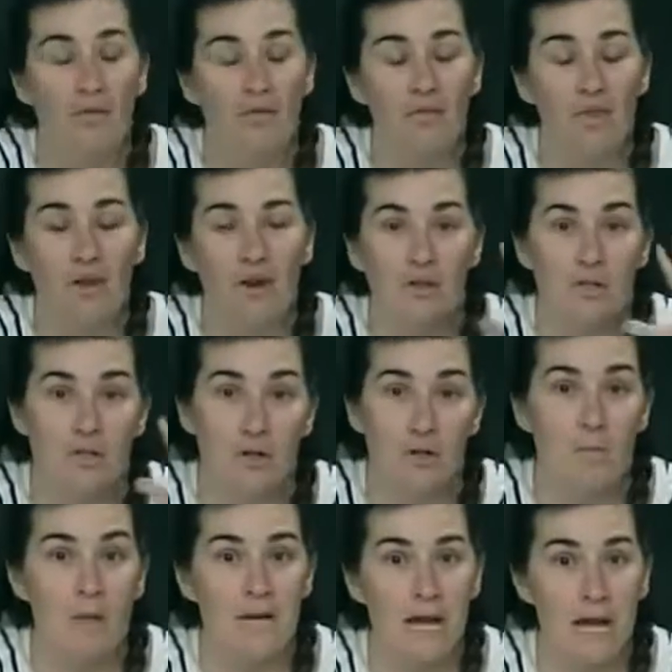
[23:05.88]
there's so
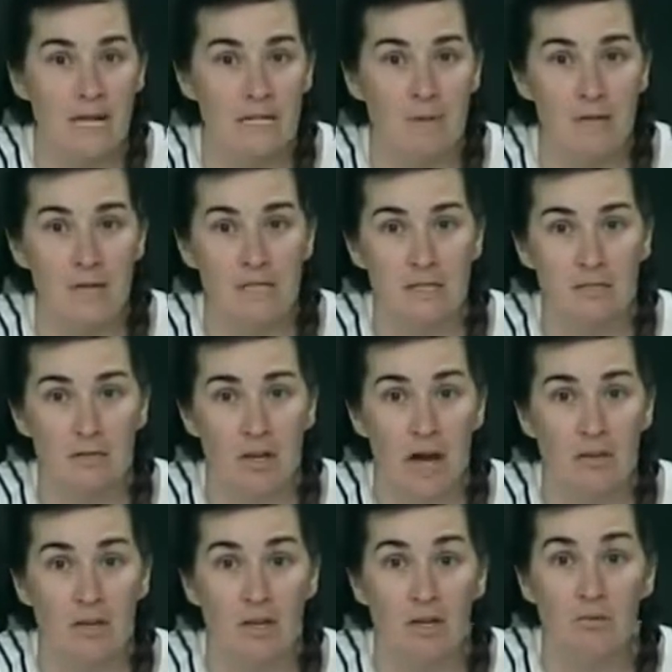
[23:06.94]
many aspects of
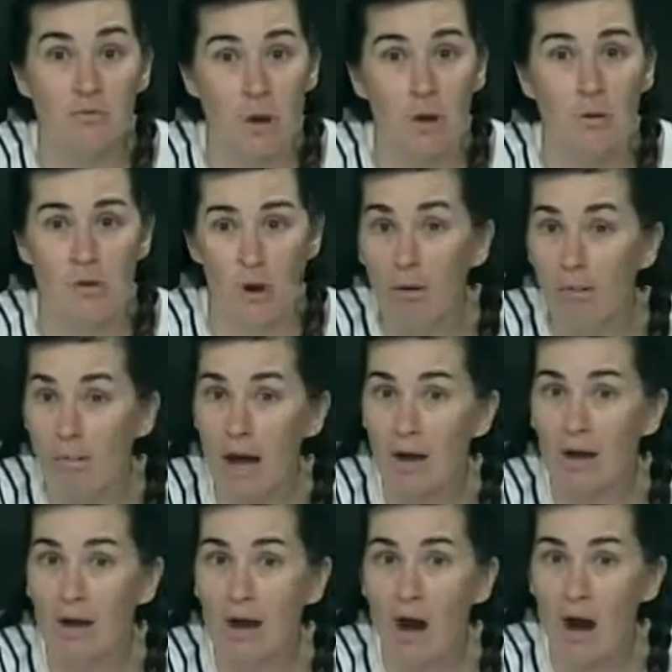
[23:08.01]
that you don't know about.
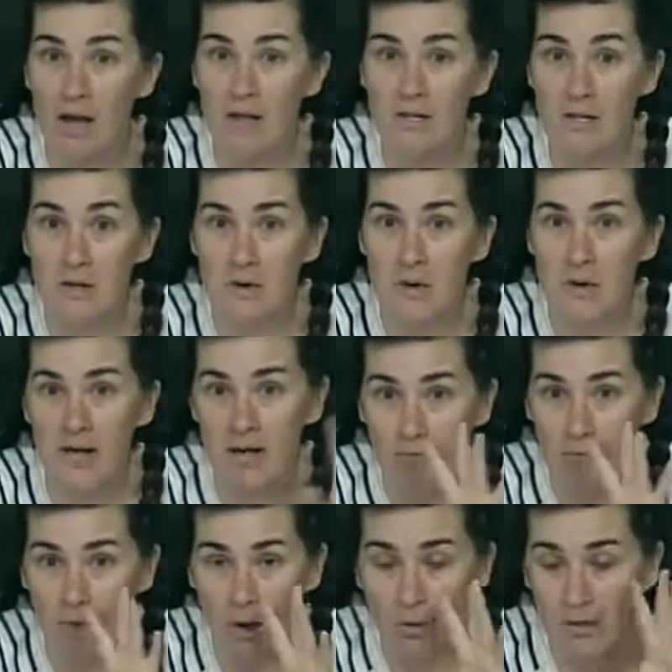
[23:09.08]
Also, if
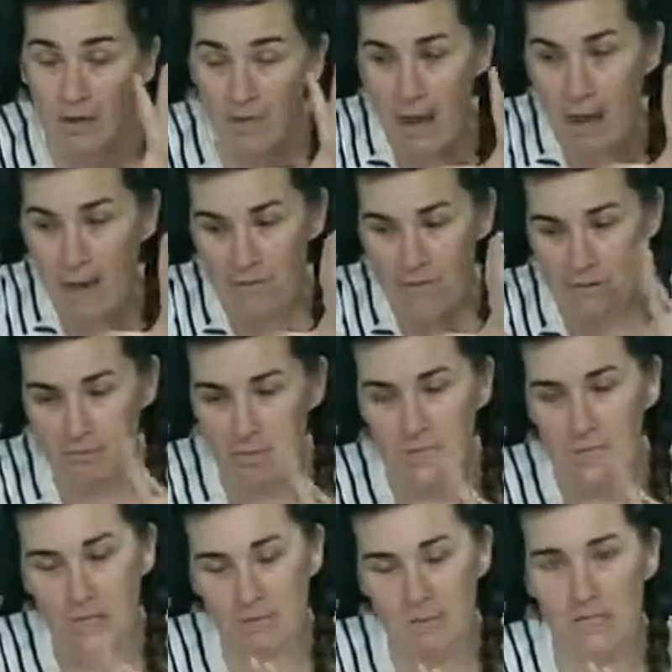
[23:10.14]
we only had this
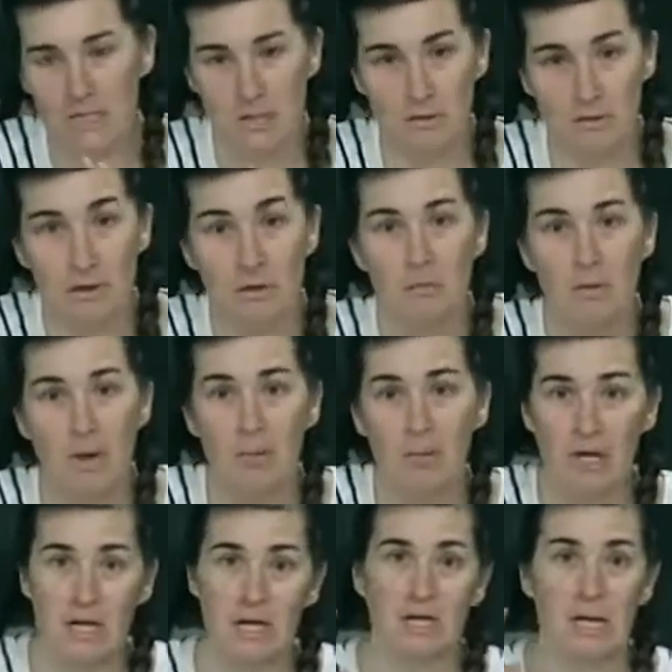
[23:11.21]
really limited group and we're
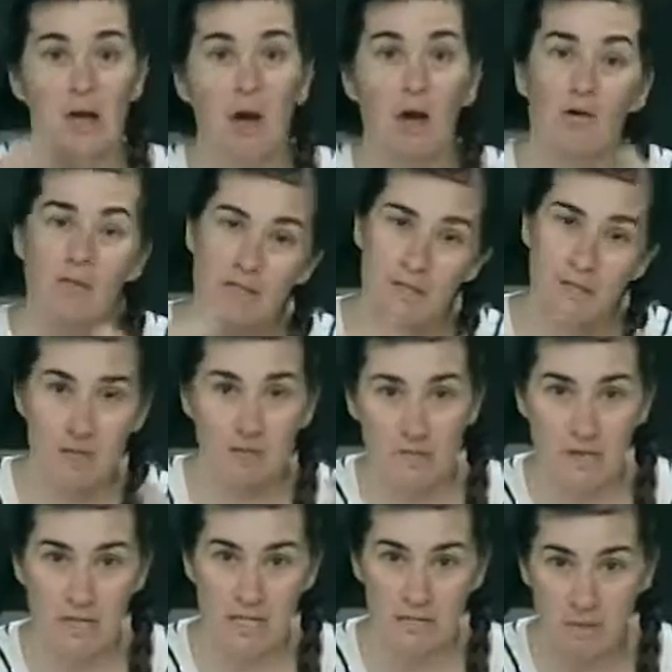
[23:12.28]
going to say, oh, these are the
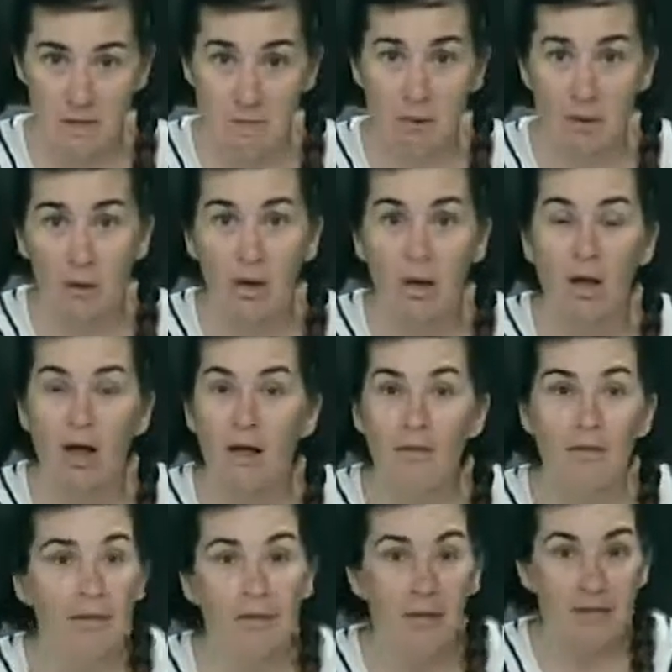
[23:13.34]
fittest people,
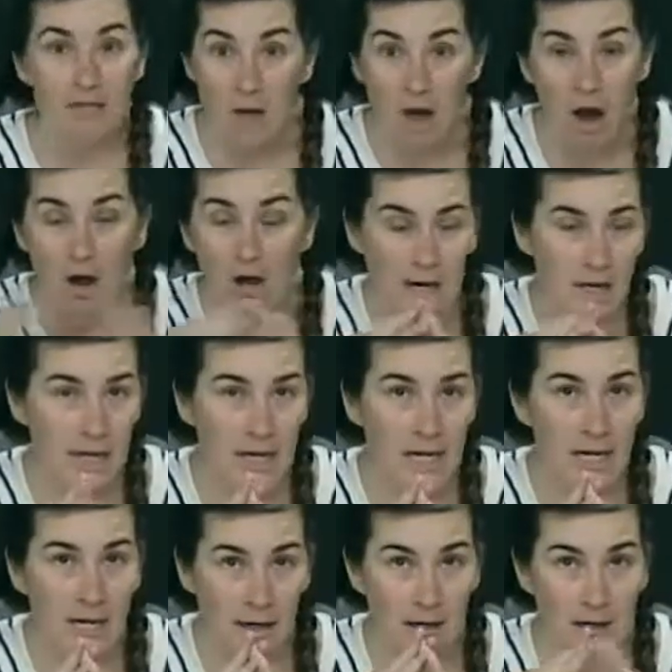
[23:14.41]
then that's
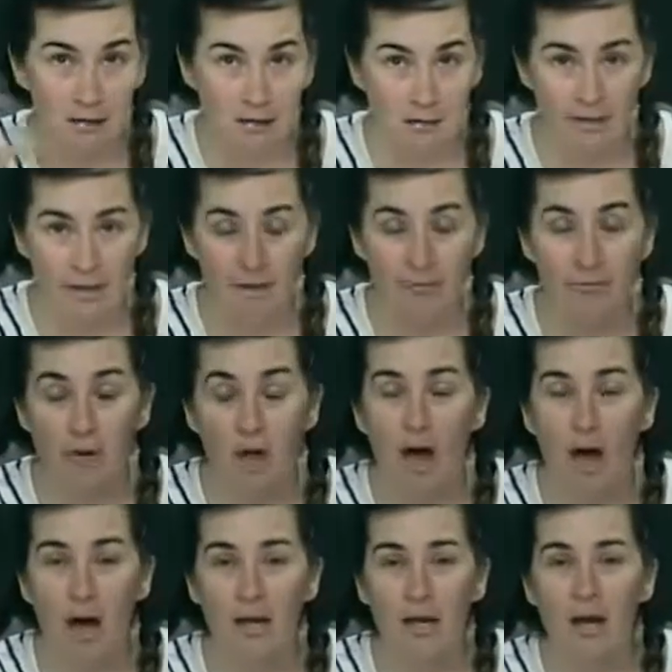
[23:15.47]
already like
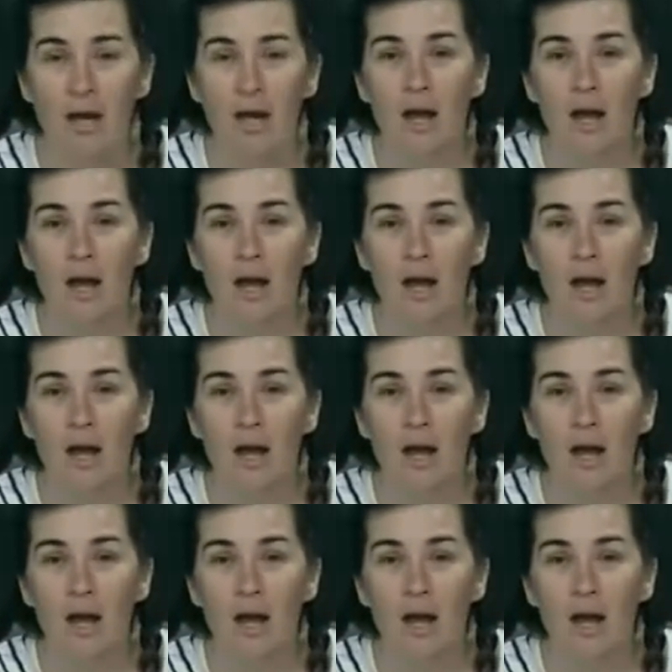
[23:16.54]
flawed.